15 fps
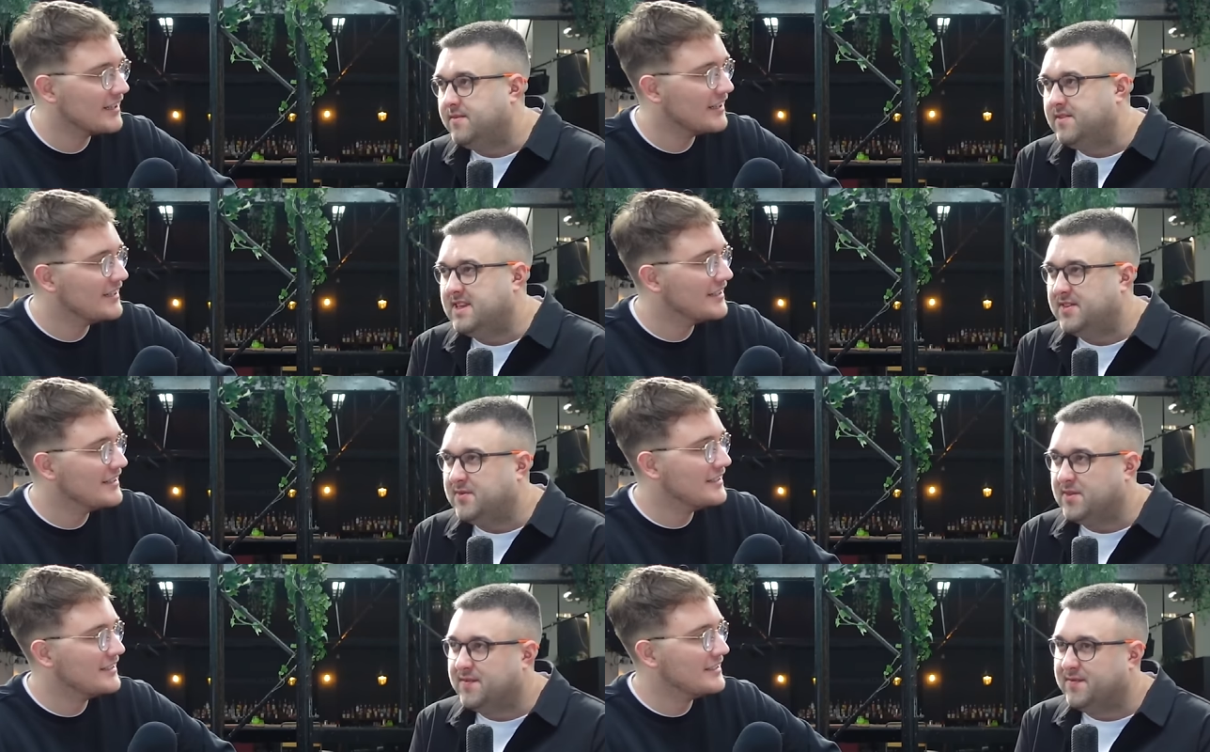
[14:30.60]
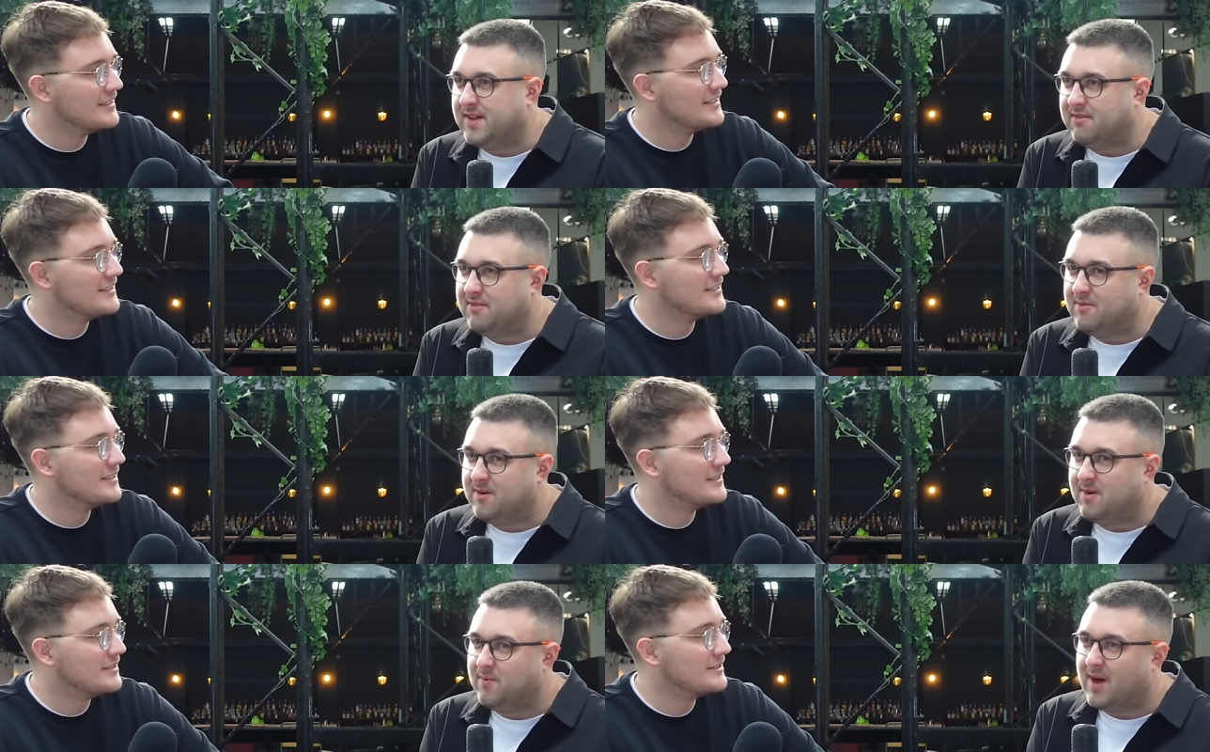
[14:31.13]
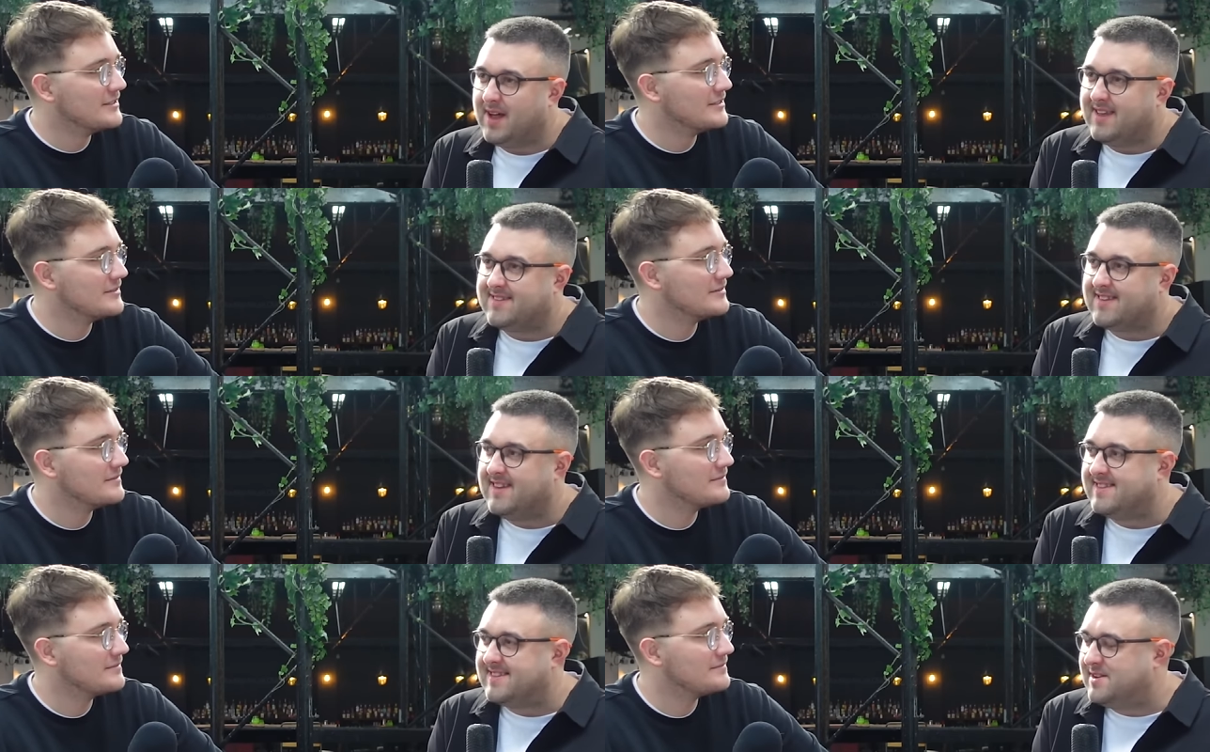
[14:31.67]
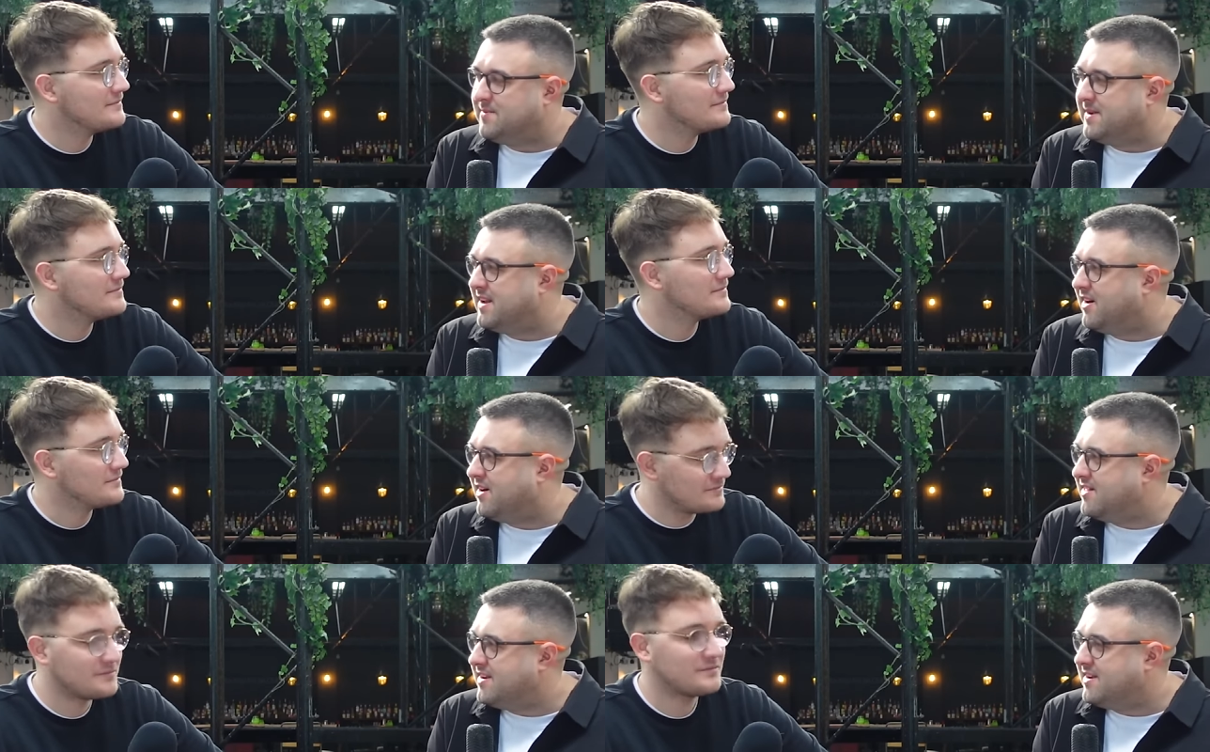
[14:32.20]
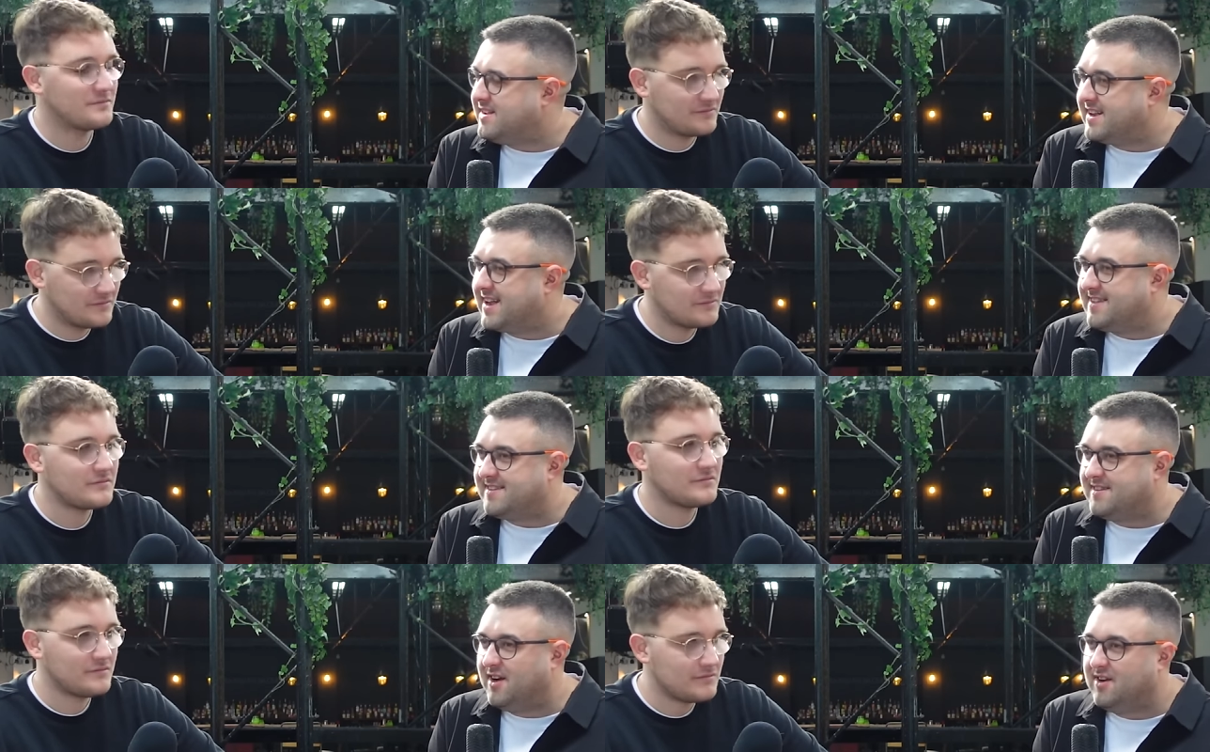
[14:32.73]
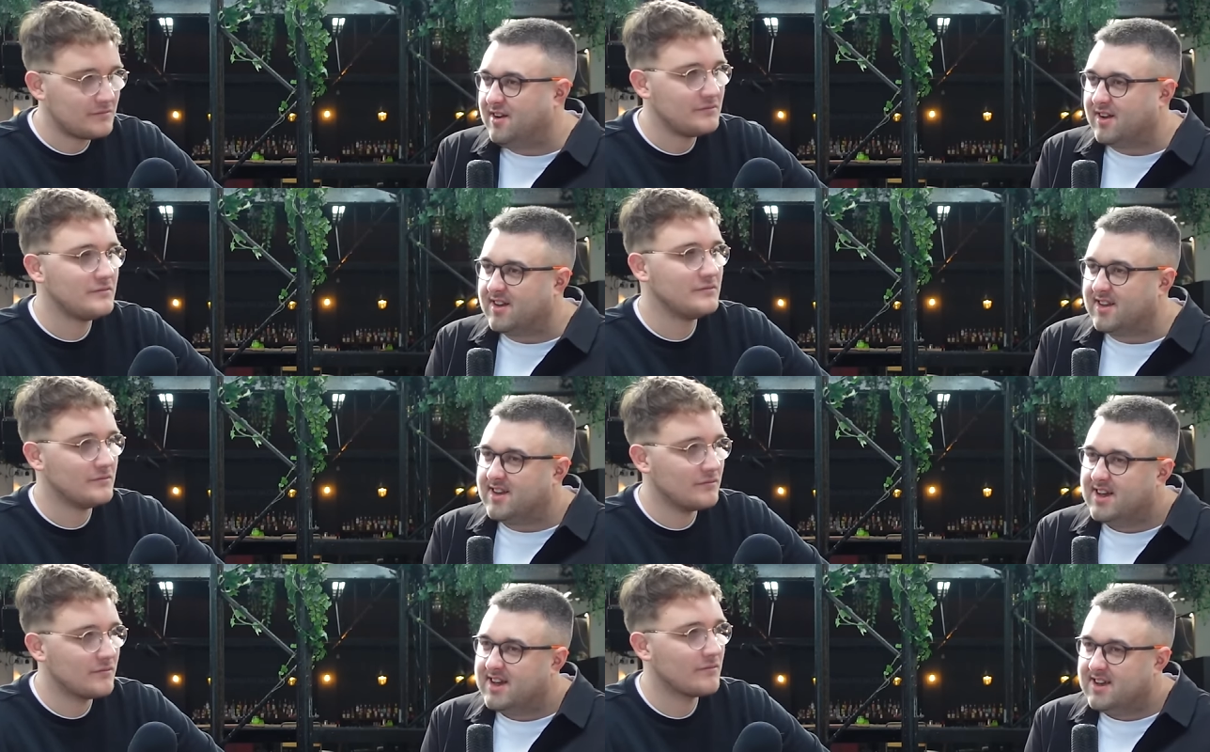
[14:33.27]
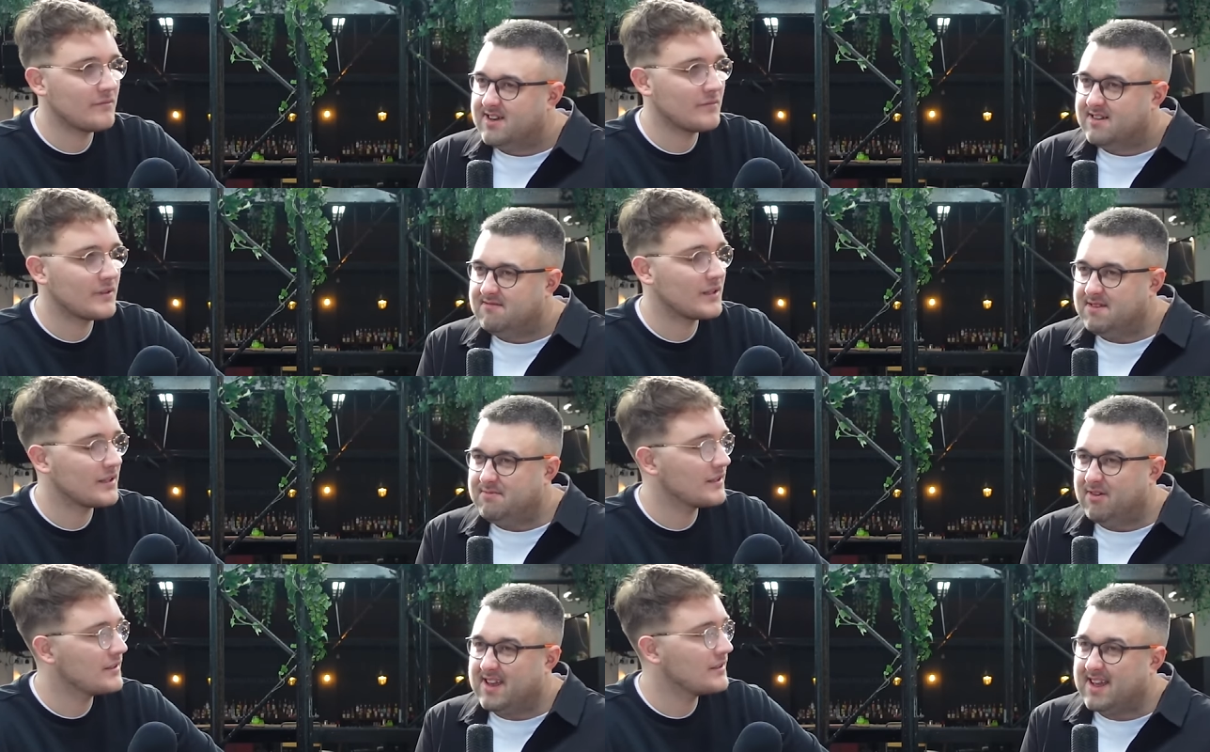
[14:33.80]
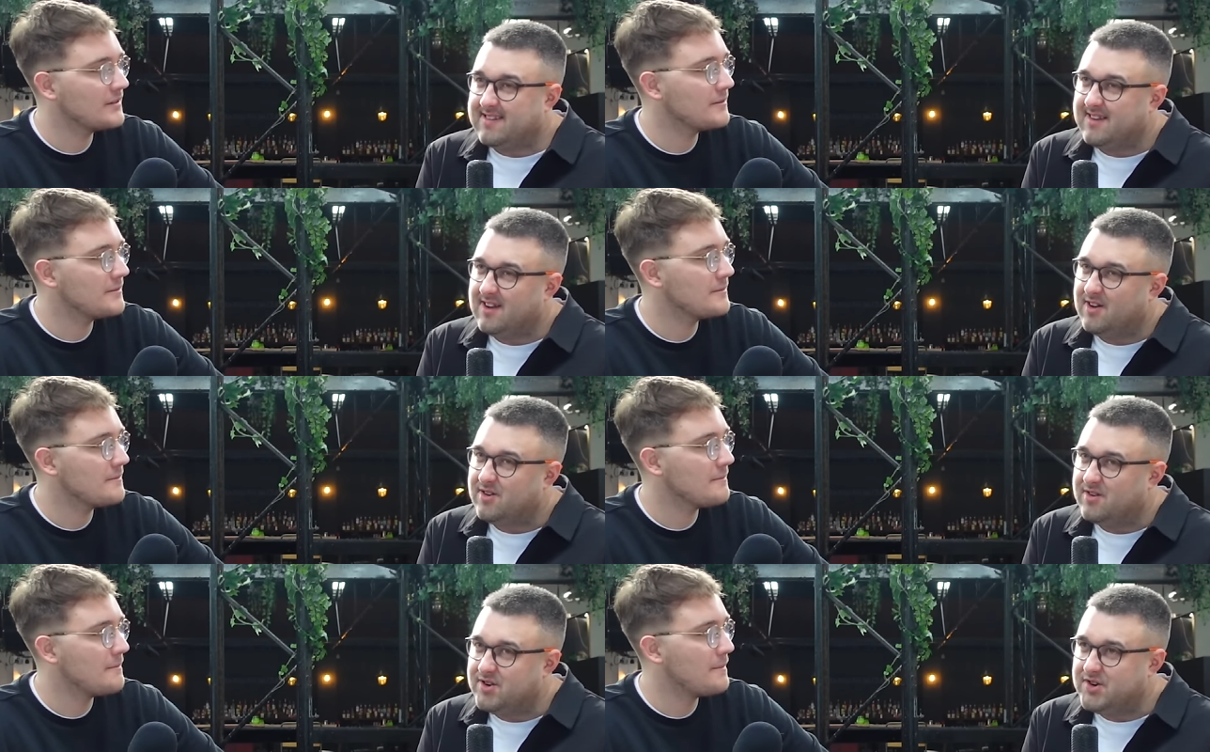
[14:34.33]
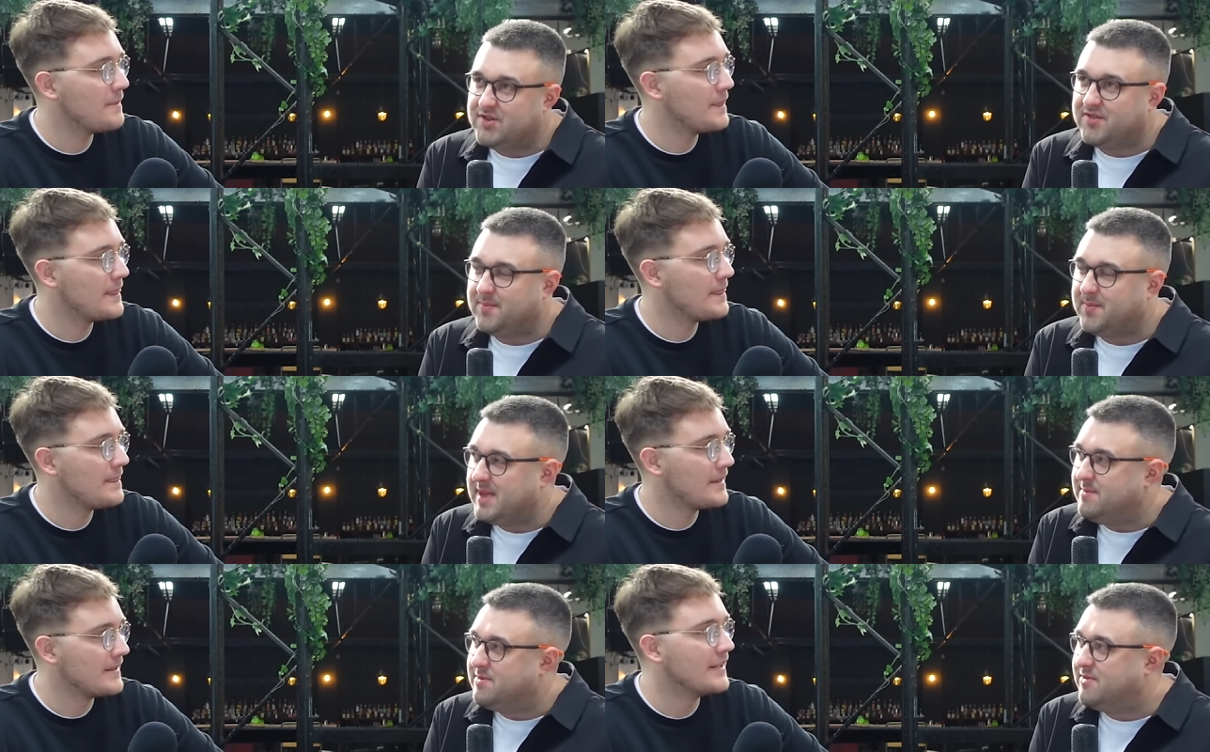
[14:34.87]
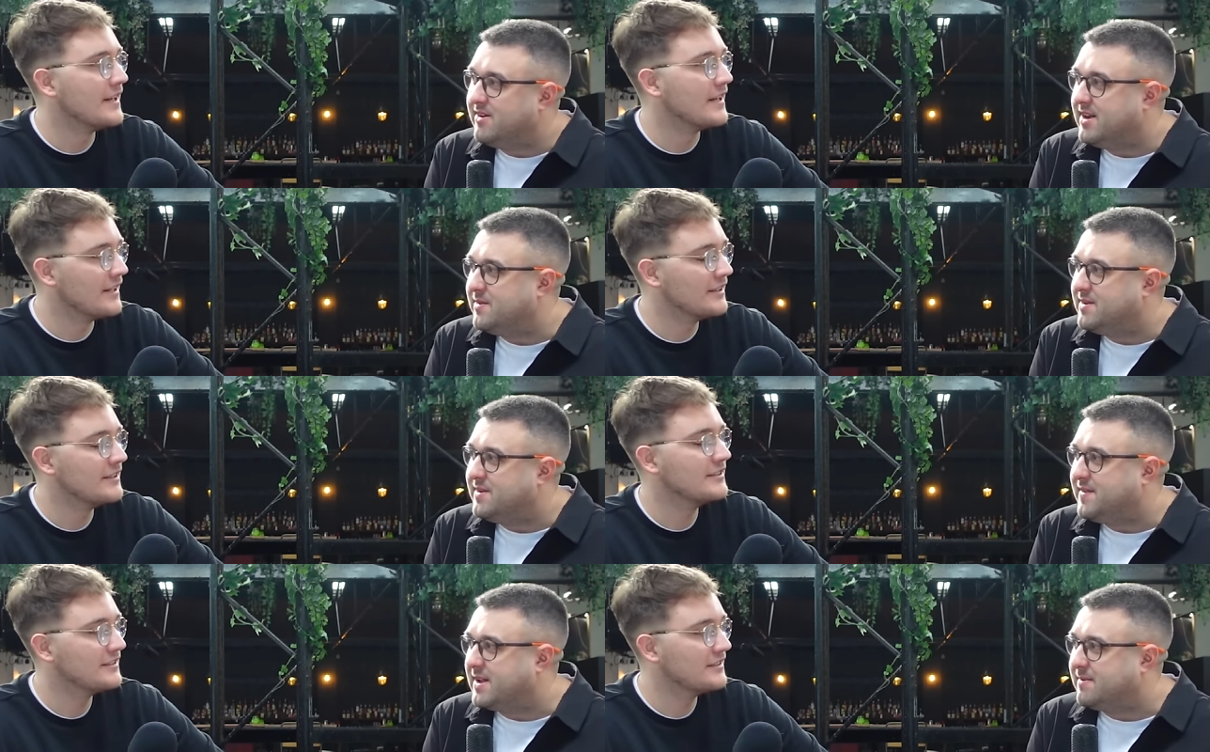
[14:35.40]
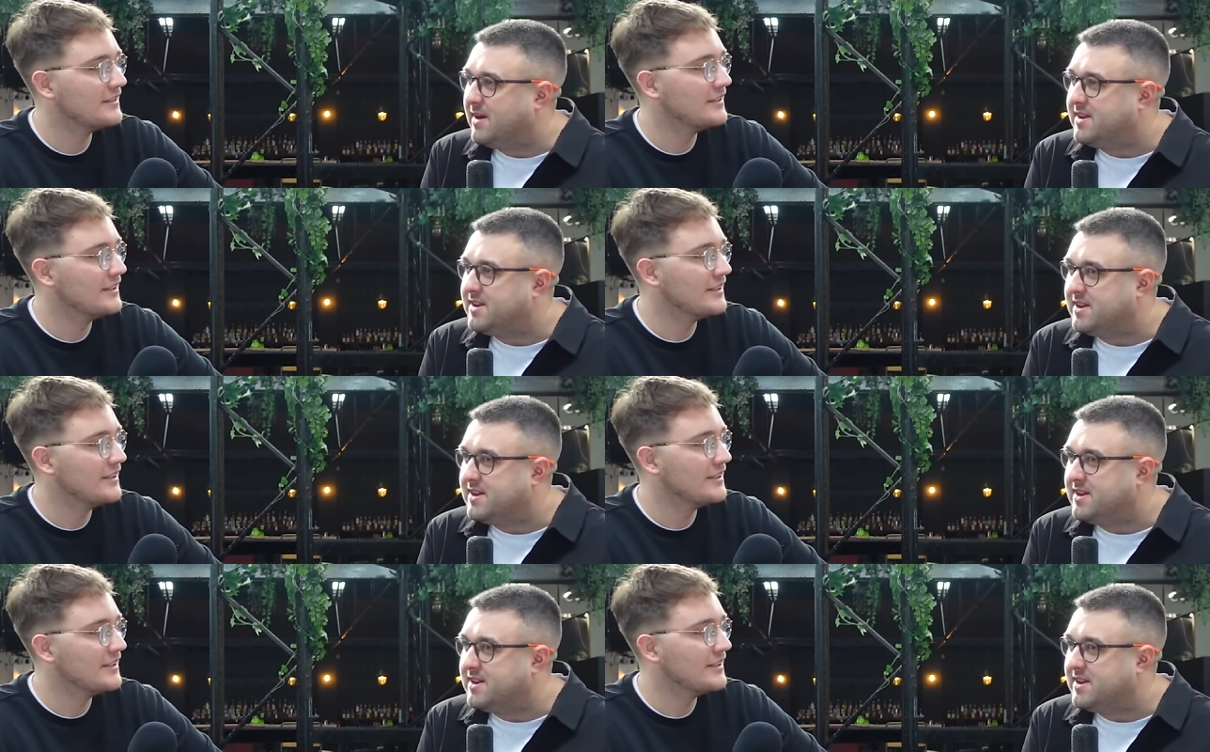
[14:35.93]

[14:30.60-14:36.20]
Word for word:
Speaker 1: I think that's what the Villa away scene's a little bit like, though. You get to know like you probably get to know hundreds of people, really, when you think about it,